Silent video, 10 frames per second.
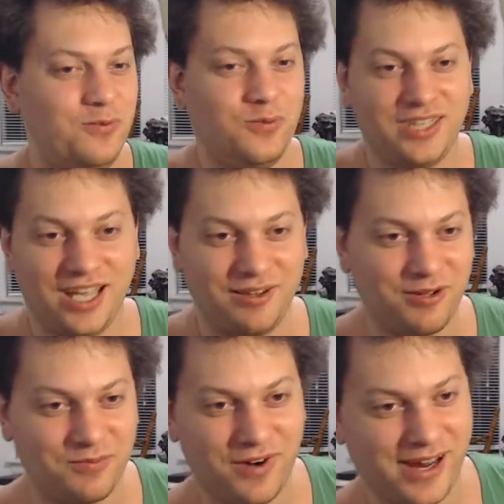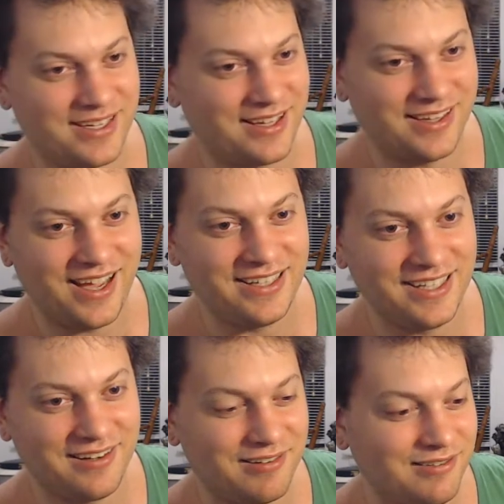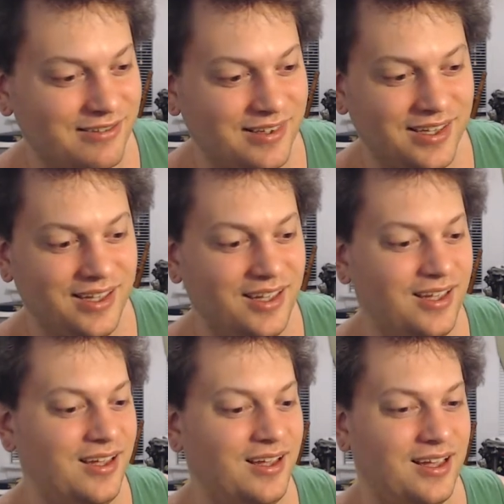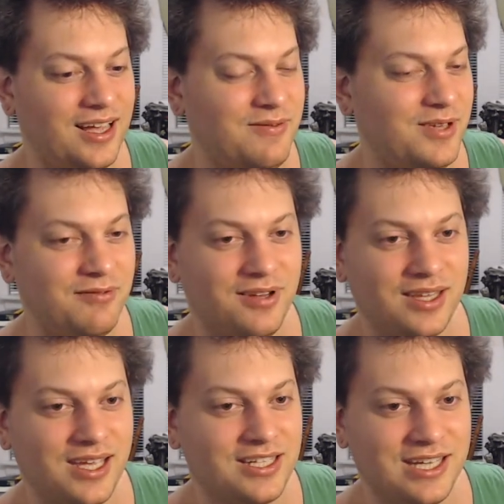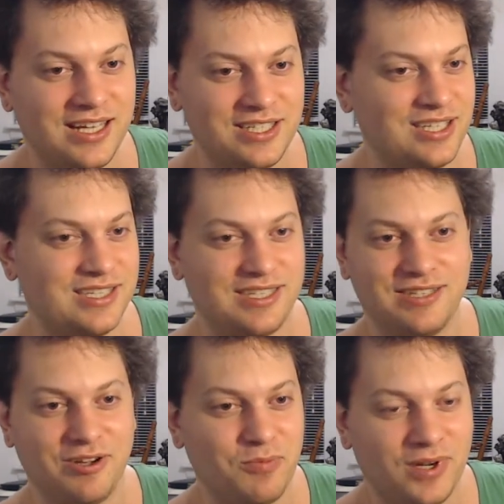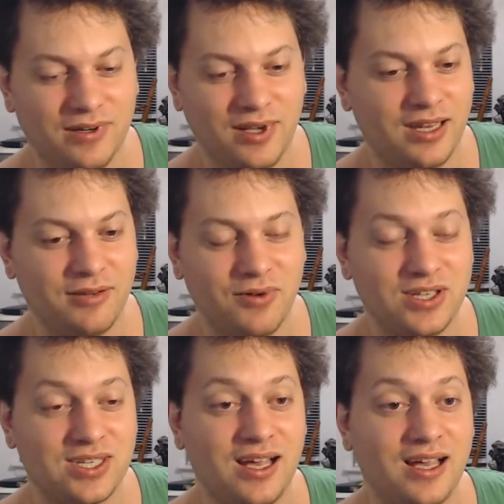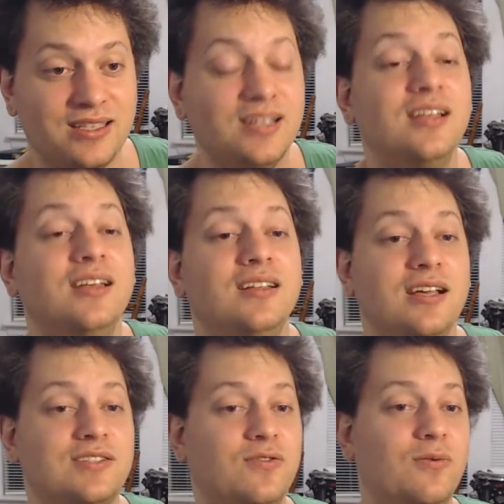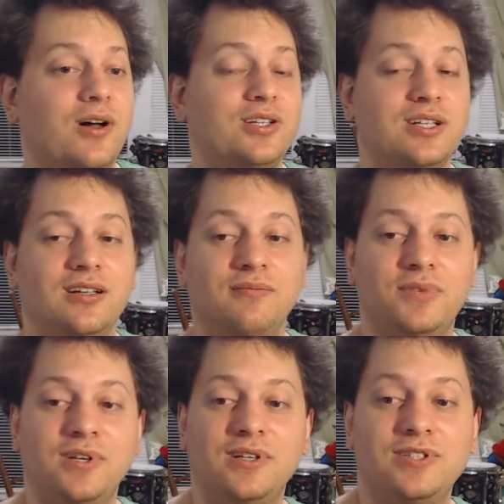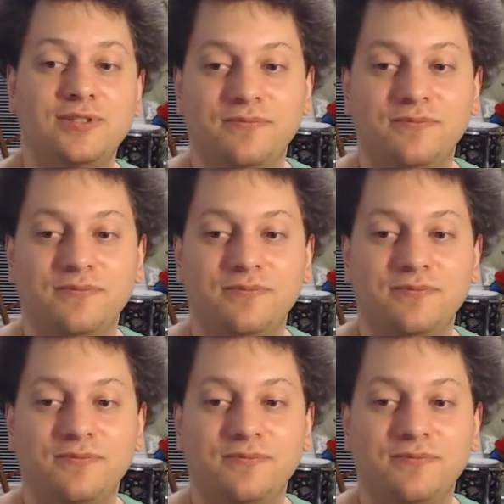when they look practically identical. I mean, really, it's, it's just stupid. Anyways, guys, thanks for watching. Peace.